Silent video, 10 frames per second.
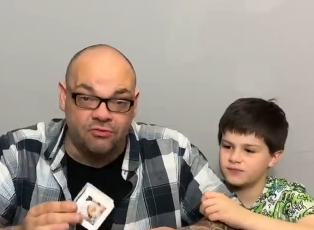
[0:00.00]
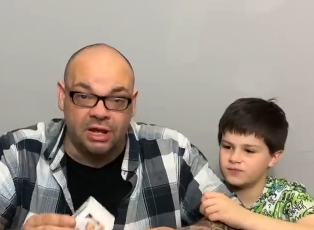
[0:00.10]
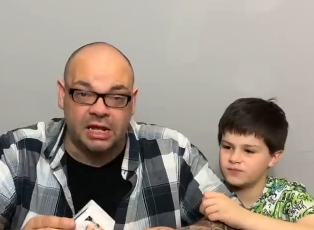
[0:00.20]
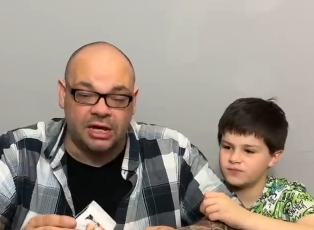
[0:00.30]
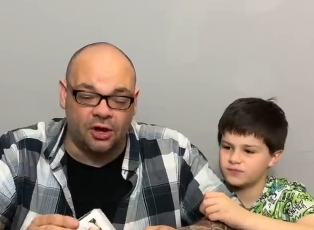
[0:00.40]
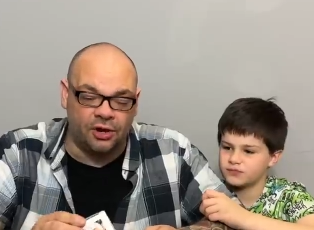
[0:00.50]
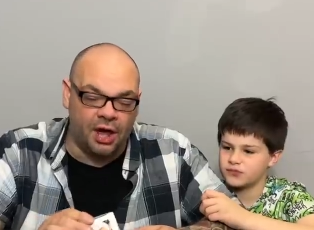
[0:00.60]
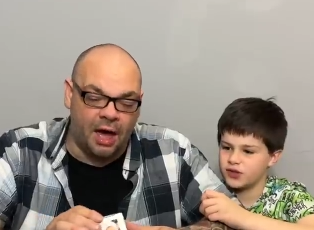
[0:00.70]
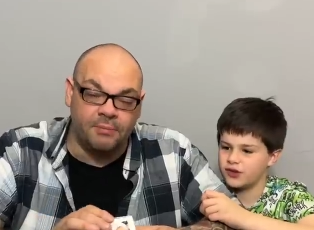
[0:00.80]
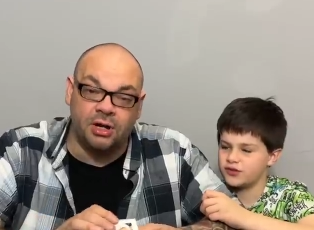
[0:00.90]
Speaker 1: really good.
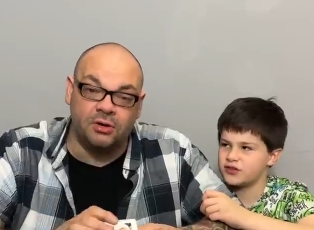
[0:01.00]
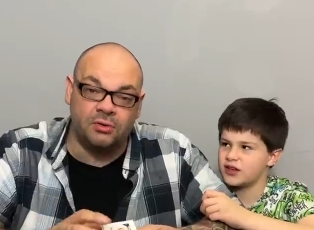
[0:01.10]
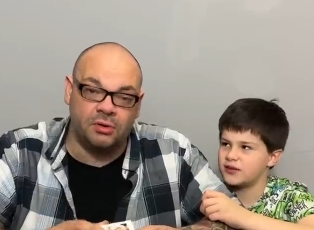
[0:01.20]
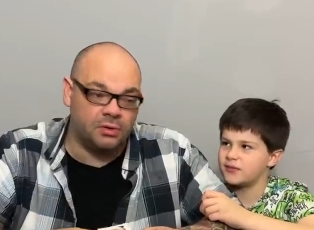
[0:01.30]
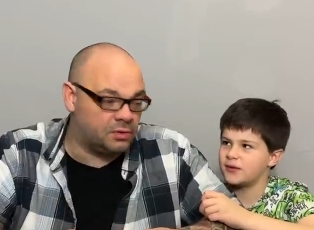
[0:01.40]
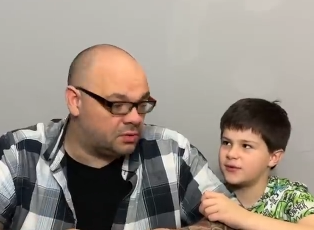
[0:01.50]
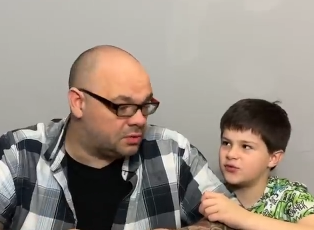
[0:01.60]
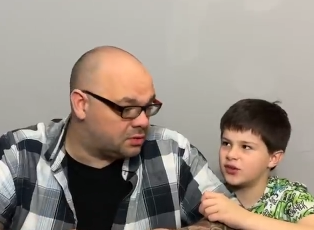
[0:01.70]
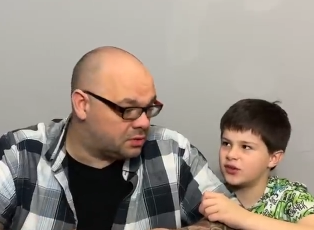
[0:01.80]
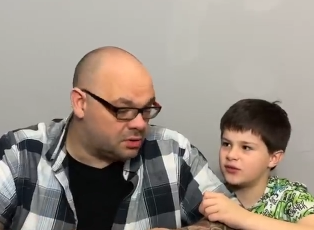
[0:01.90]
I'm gonna. Said
Speaker 2: it might be
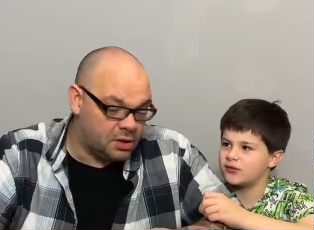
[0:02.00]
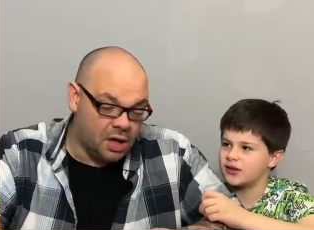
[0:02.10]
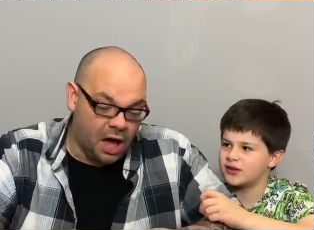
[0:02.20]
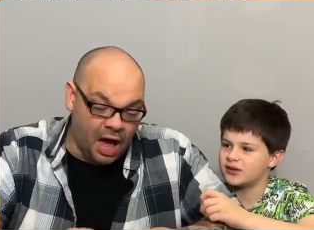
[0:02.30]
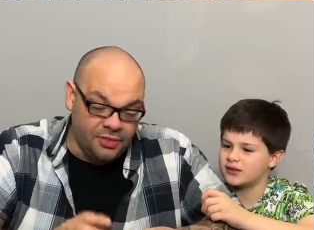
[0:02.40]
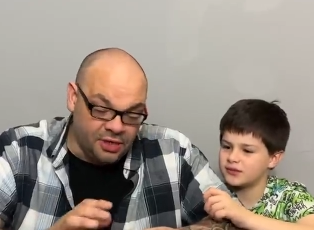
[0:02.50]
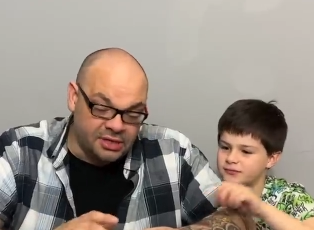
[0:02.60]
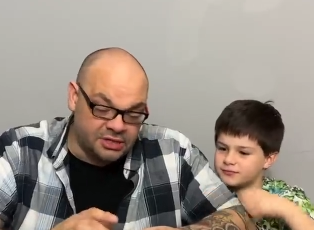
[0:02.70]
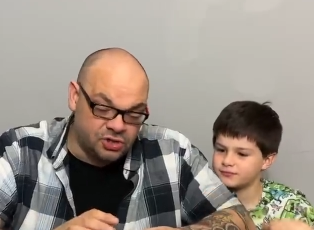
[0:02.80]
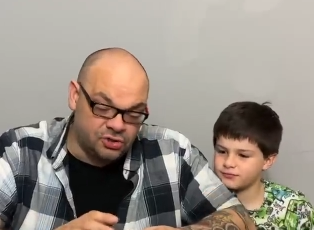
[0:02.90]
trick of the week.
Speaker 1: I think
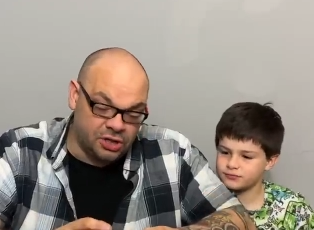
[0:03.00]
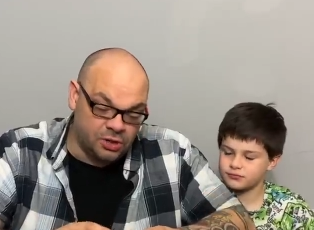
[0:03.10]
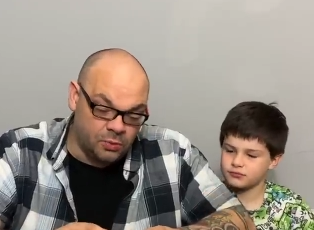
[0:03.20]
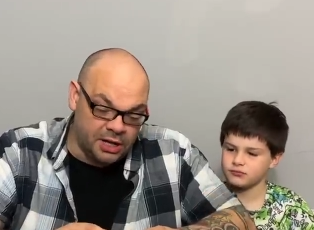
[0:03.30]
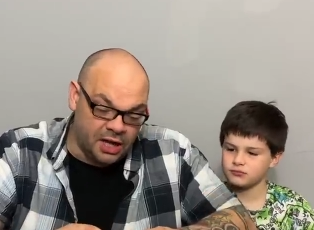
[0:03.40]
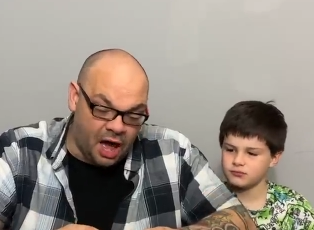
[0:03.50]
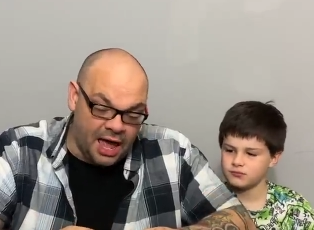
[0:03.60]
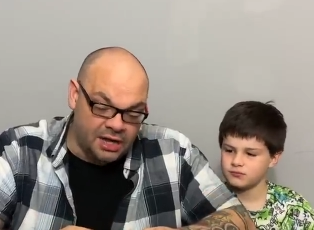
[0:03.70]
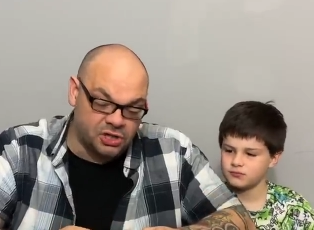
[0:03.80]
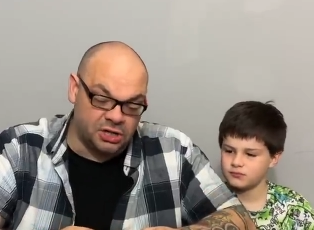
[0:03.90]
this is trick of the week. I
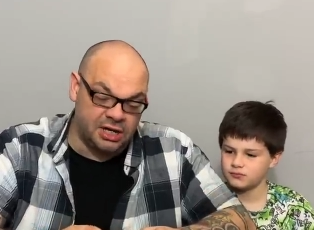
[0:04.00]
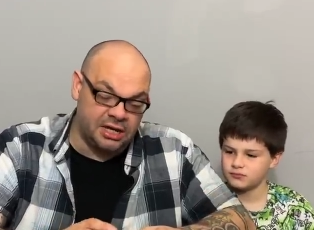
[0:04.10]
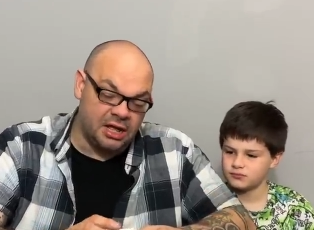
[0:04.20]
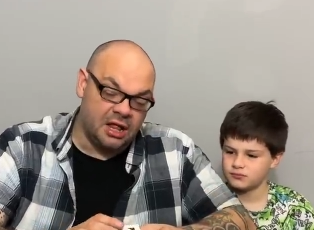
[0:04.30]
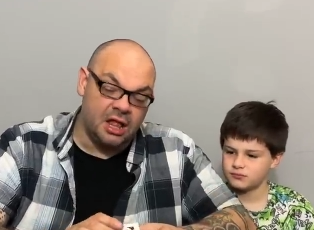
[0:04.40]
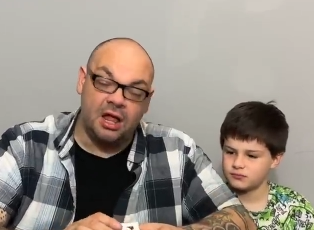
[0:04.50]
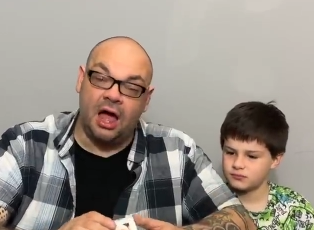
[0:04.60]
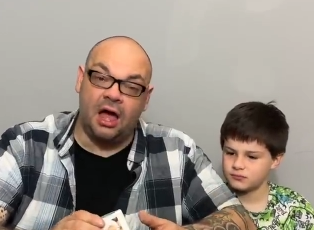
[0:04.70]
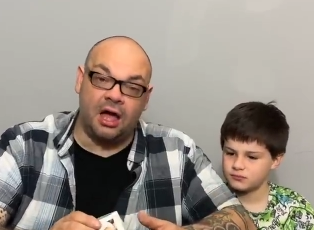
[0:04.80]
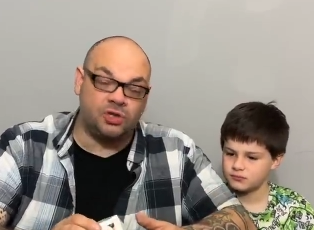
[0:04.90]
actually
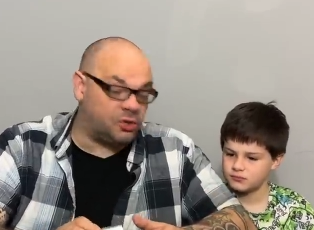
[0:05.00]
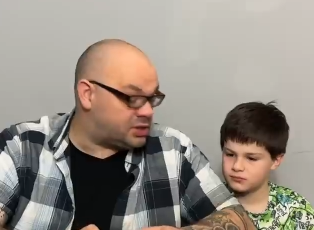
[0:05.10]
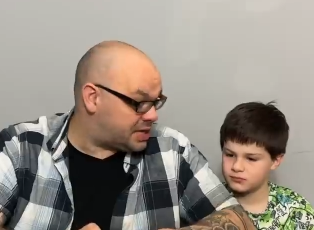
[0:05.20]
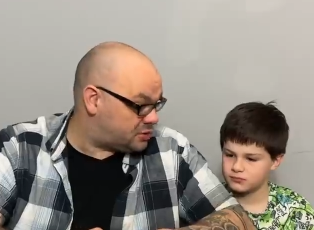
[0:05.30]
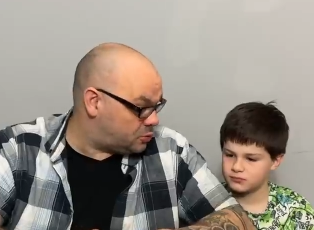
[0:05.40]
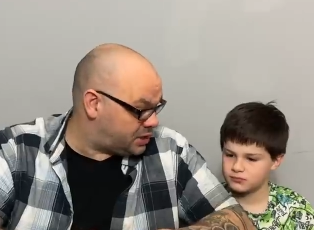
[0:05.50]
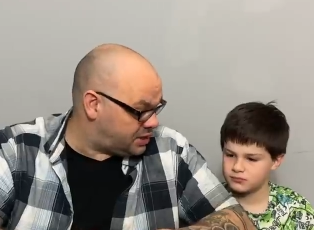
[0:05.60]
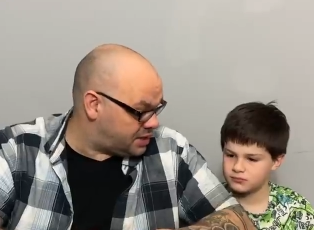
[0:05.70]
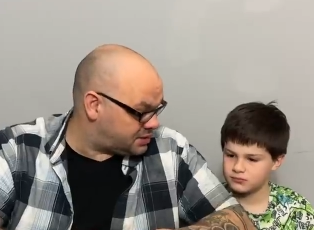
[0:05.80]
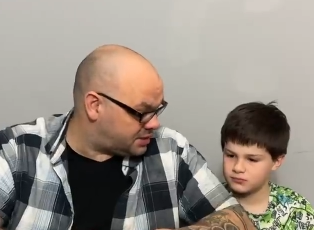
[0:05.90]
uh, took this out to a gig
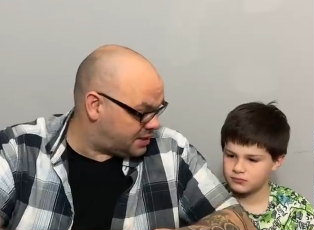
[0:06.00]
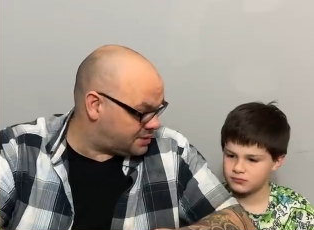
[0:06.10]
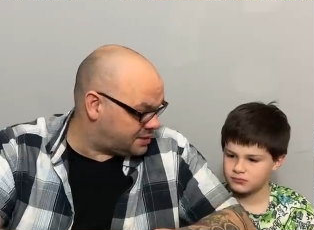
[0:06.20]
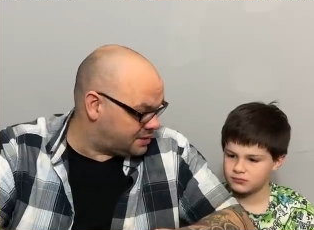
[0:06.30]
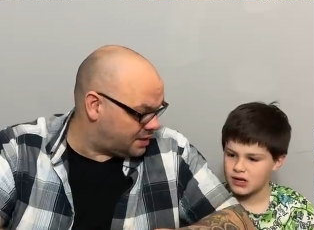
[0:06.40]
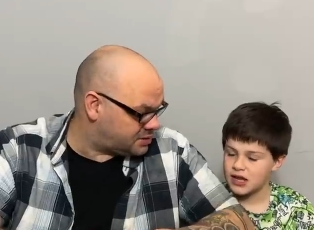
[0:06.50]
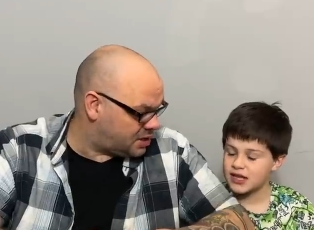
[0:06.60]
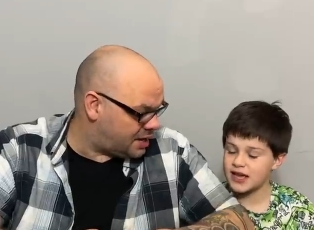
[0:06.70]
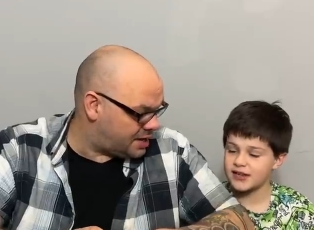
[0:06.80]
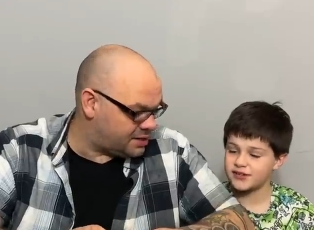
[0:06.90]
yesterday, didn't I? So yes, I had